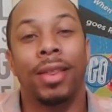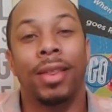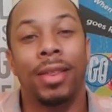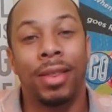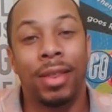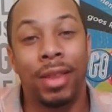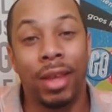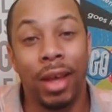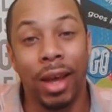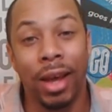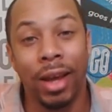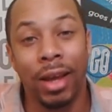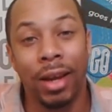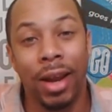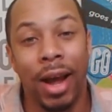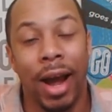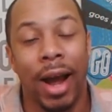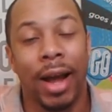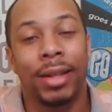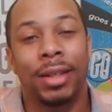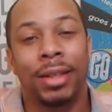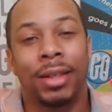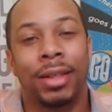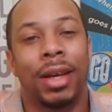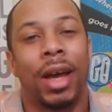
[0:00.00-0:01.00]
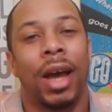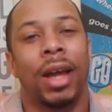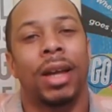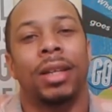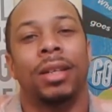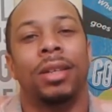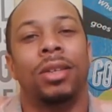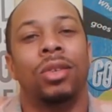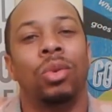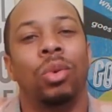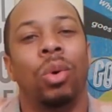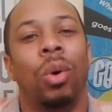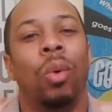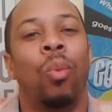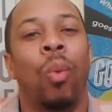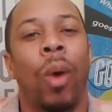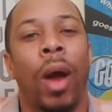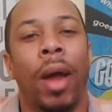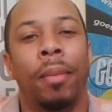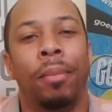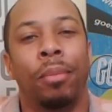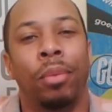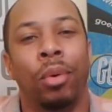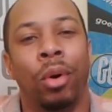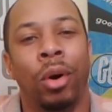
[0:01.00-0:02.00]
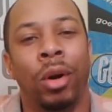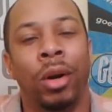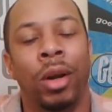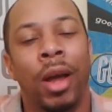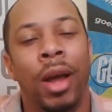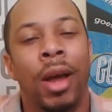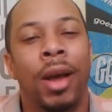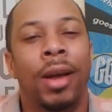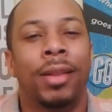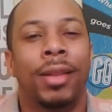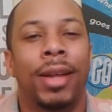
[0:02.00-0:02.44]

Then I decided to do a whiteboard